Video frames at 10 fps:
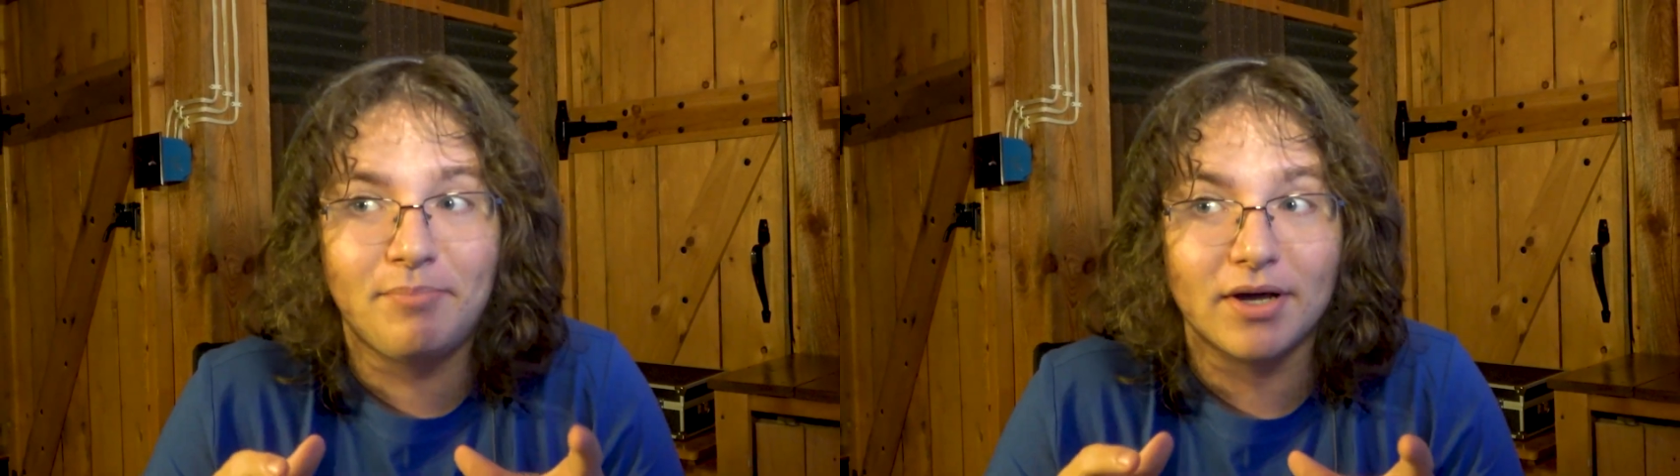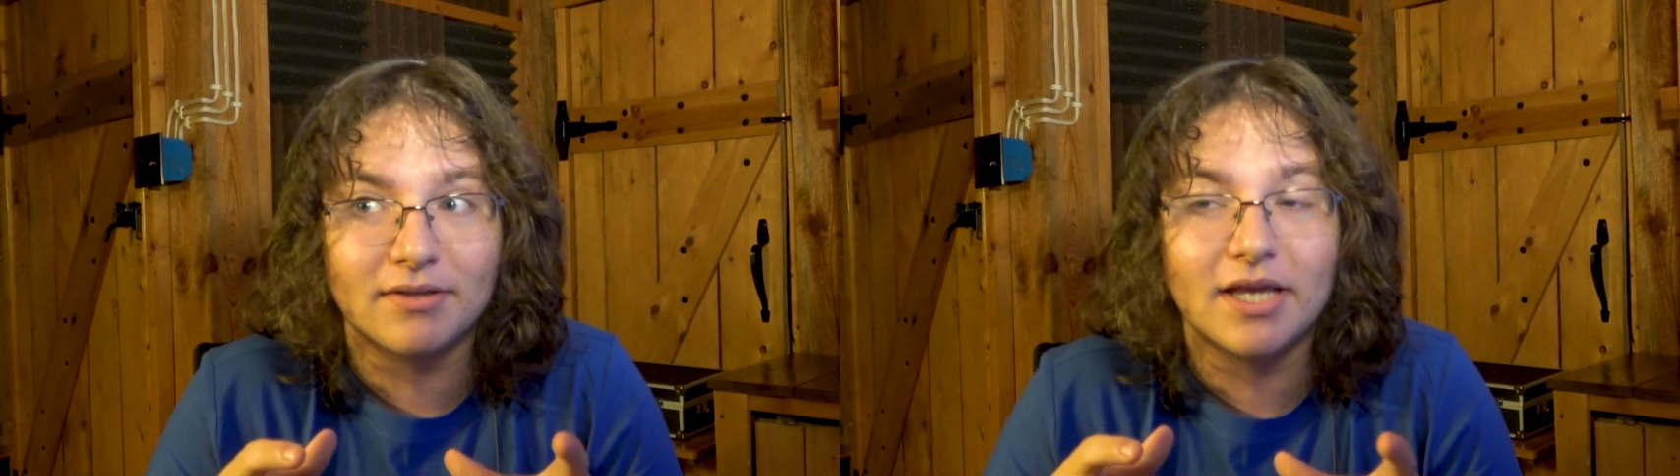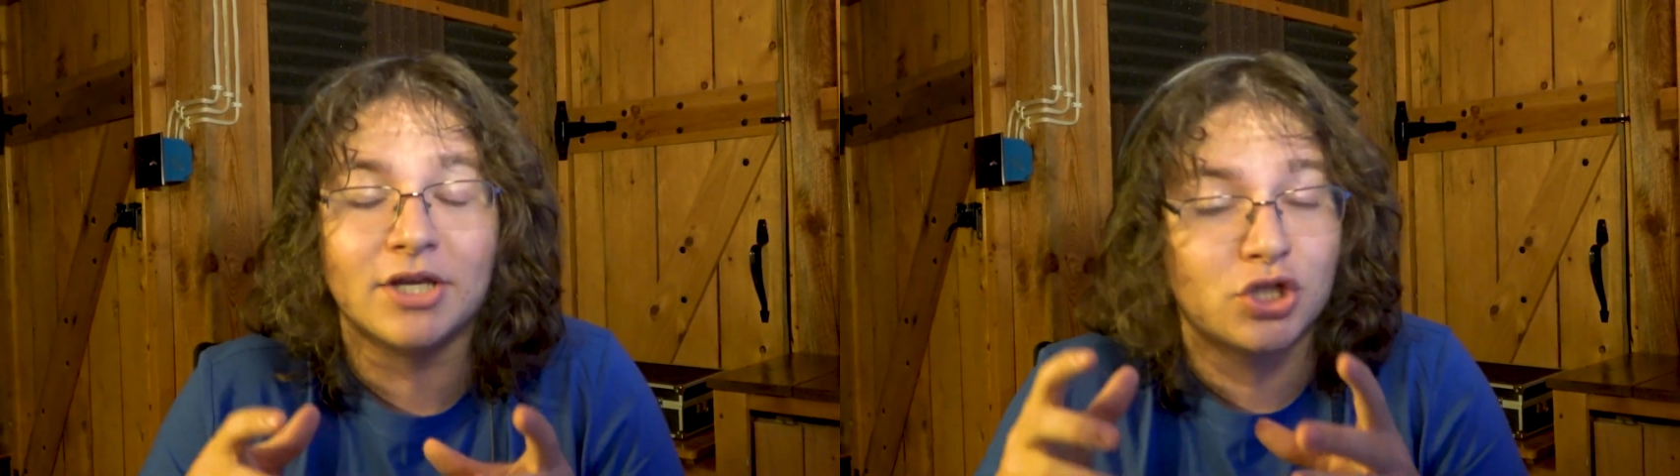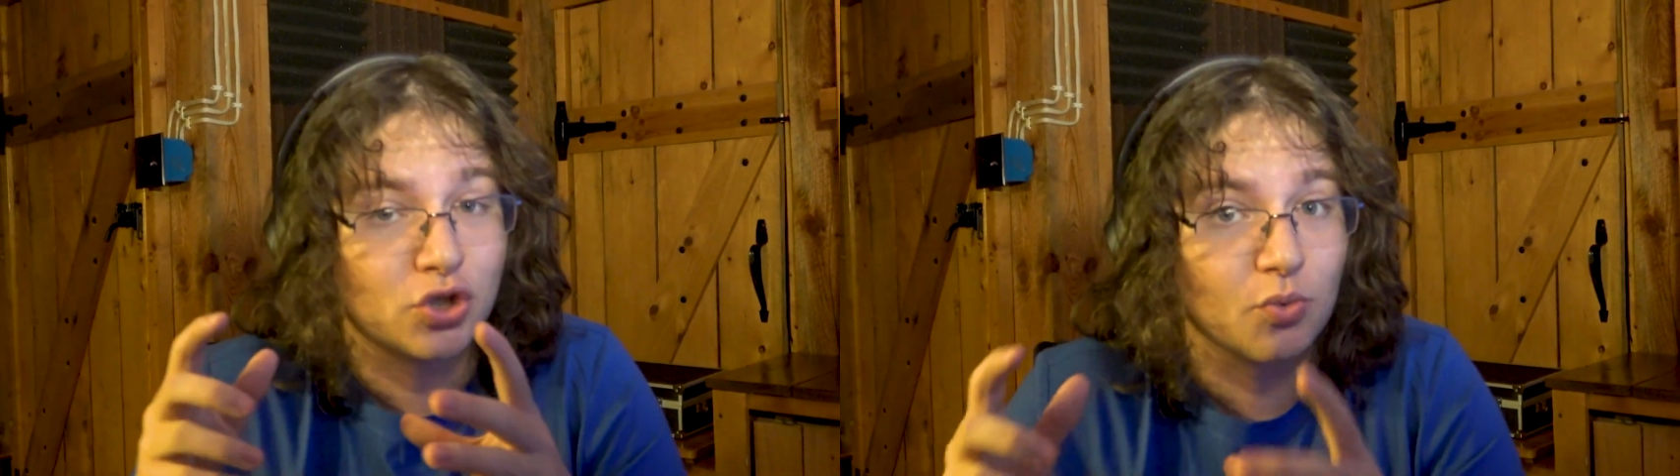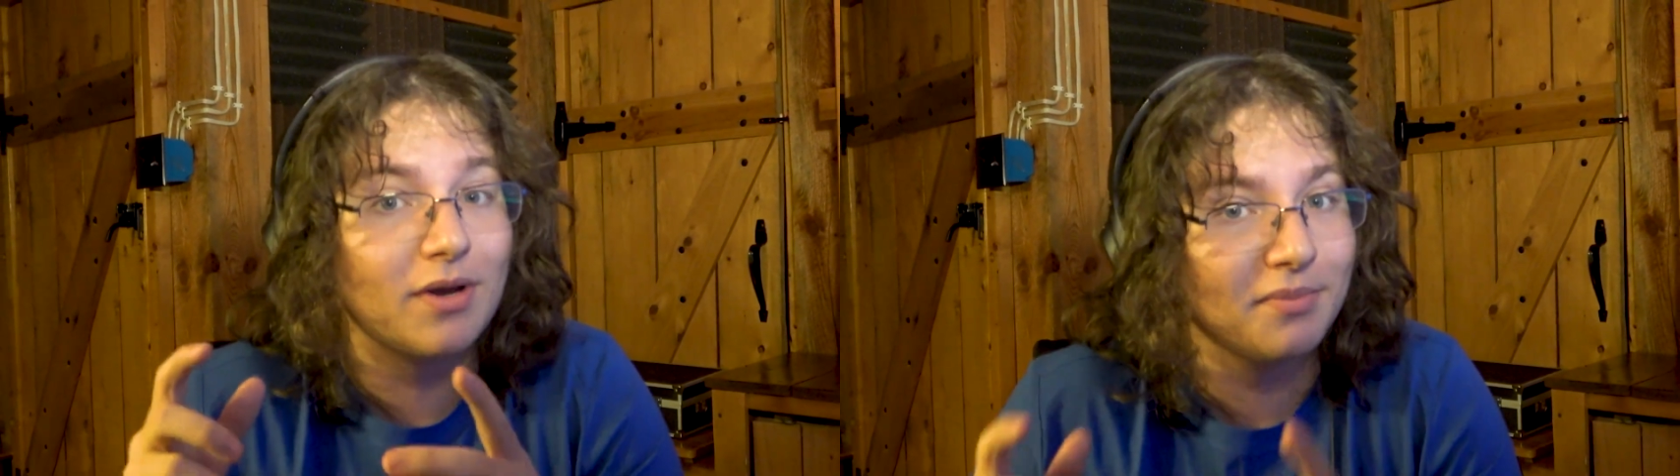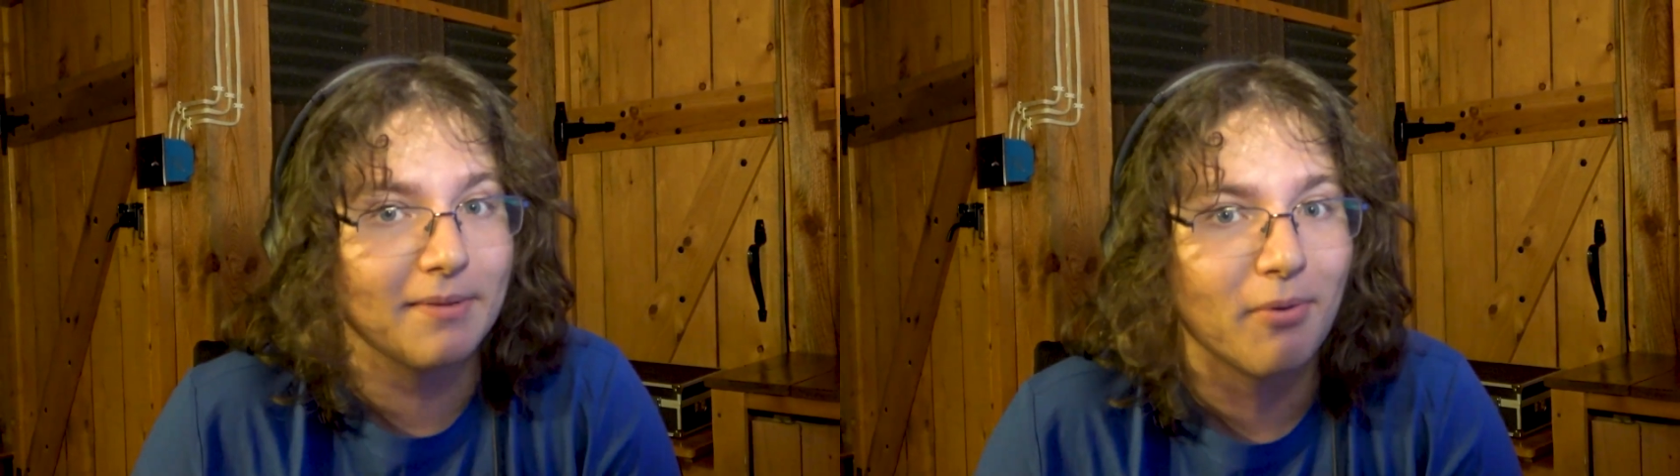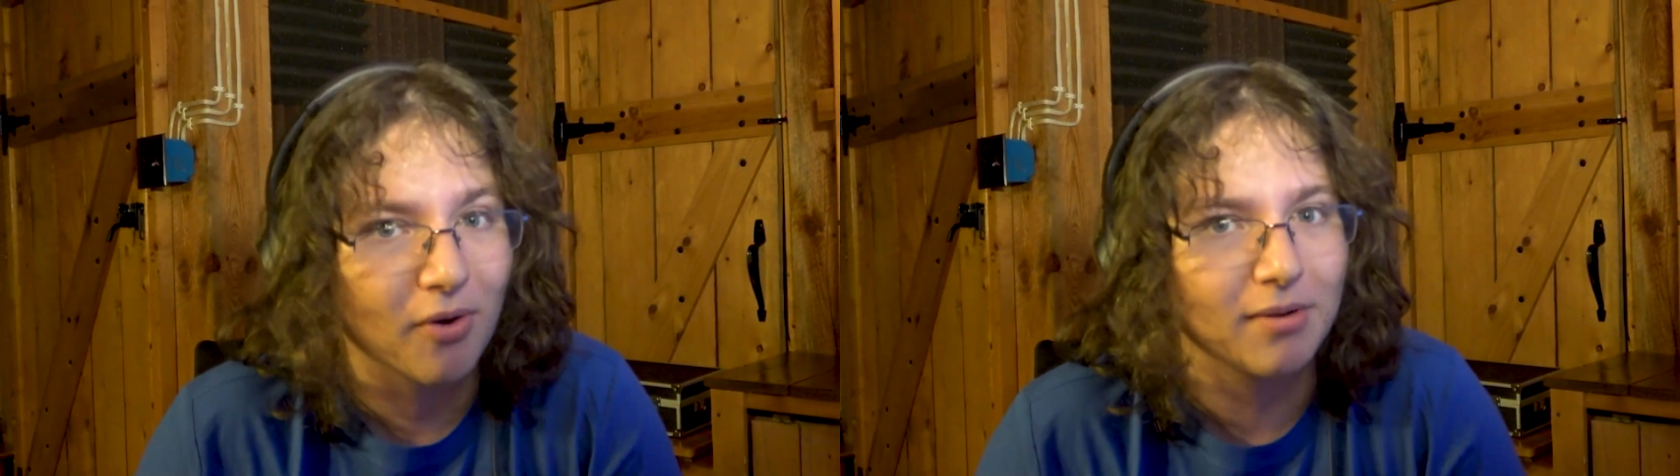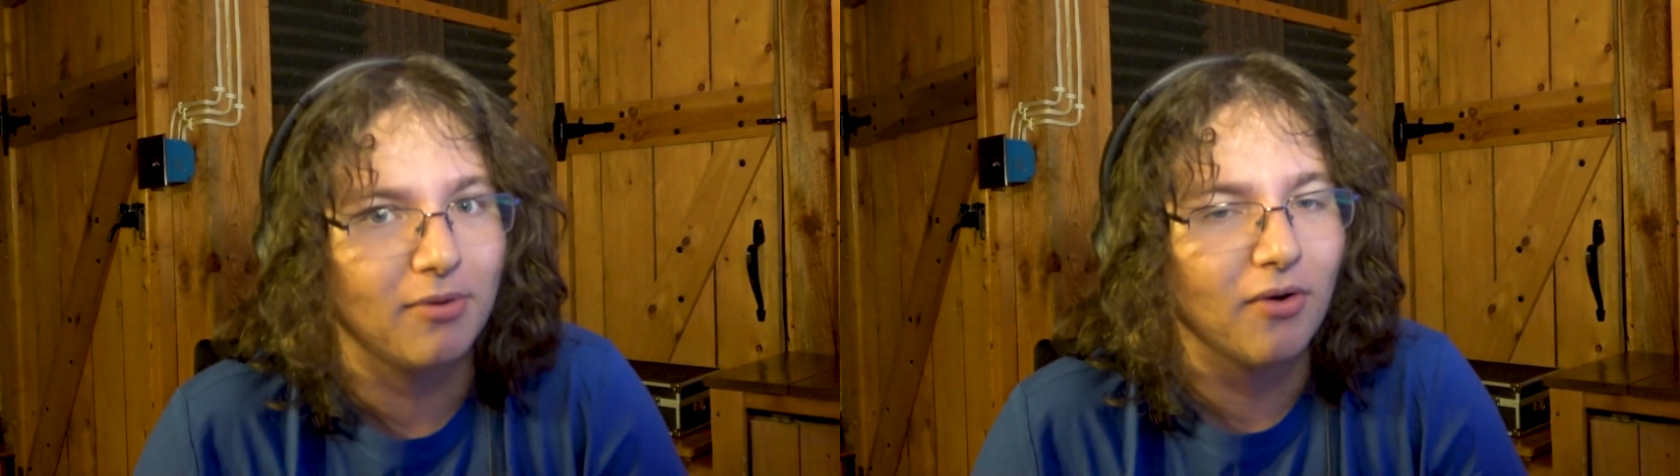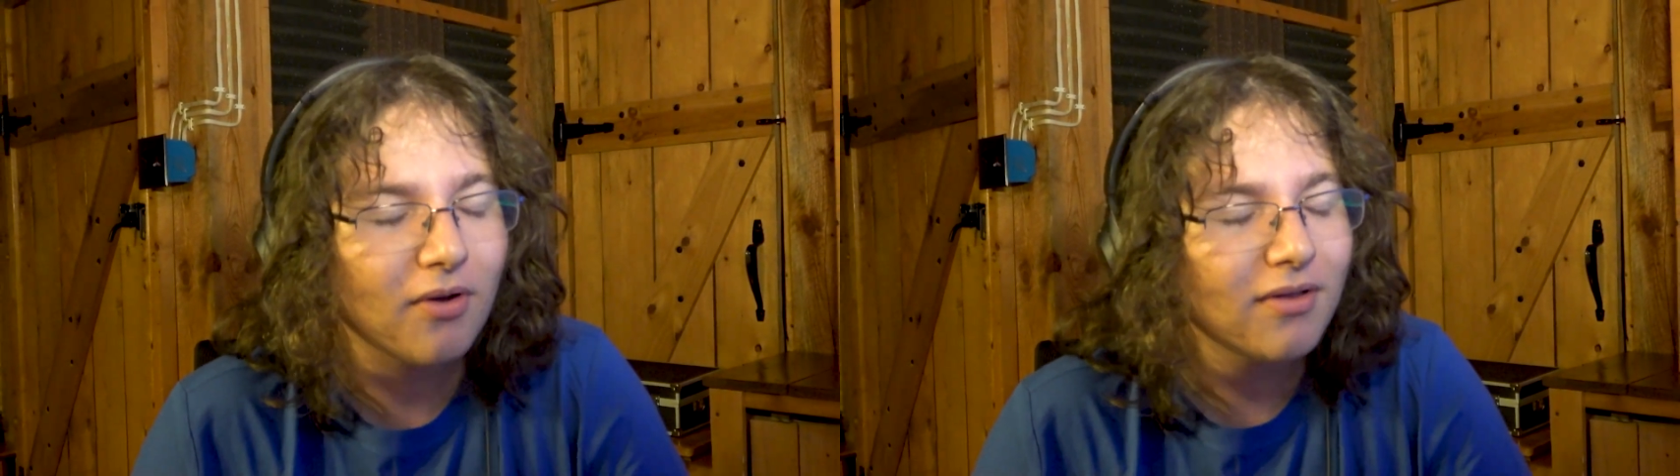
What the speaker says: but extremely portable.